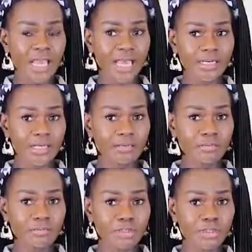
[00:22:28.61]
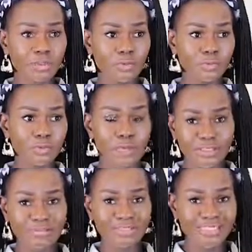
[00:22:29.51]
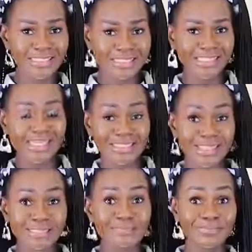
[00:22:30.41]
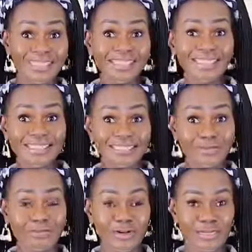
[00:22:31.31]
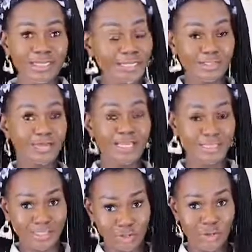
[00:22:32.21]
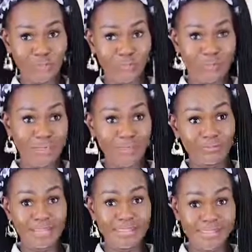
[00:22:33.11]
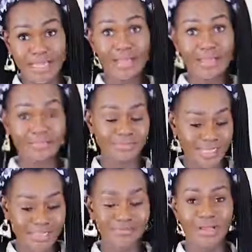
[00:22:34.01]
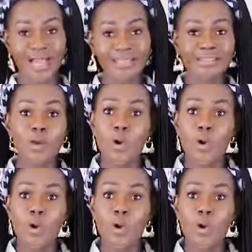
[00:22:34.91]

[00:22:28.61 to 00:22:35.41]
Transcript: and then be told on the receipt that it's completely different, and then you get the shock of your life, like, damn, that's bad.